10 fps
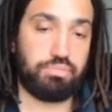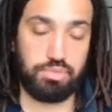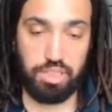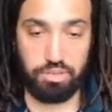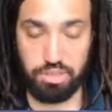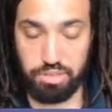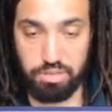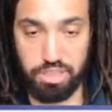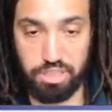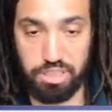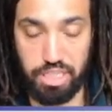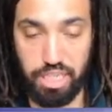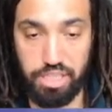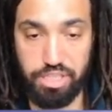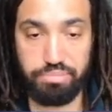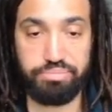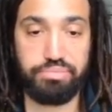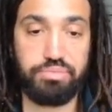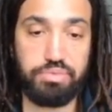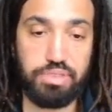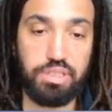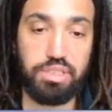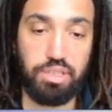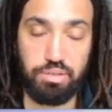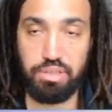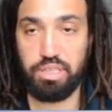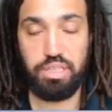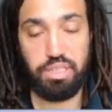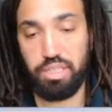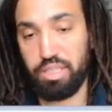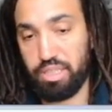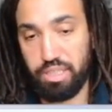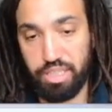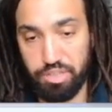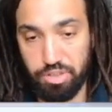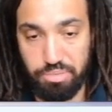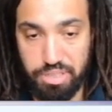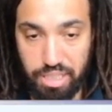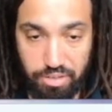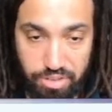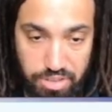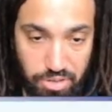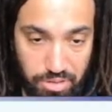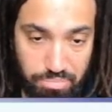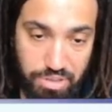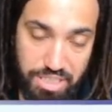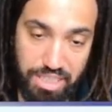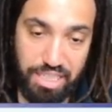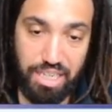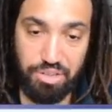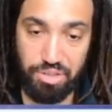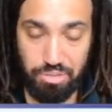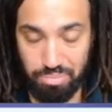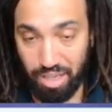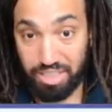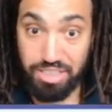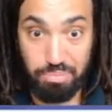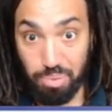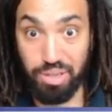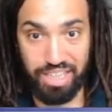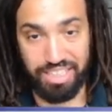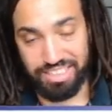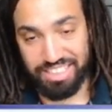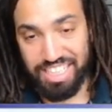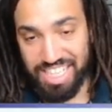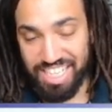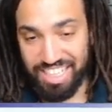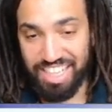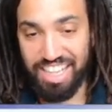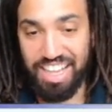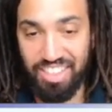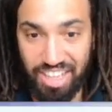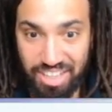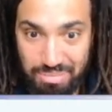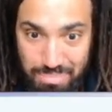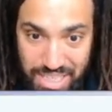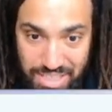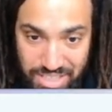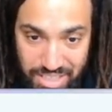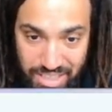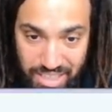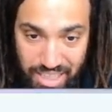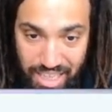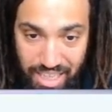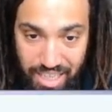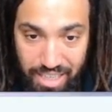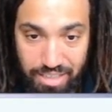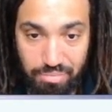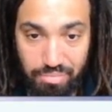You know, just a sketch. Don't get too upset if it's not particularly accurate. But the point is, they're going to meet here.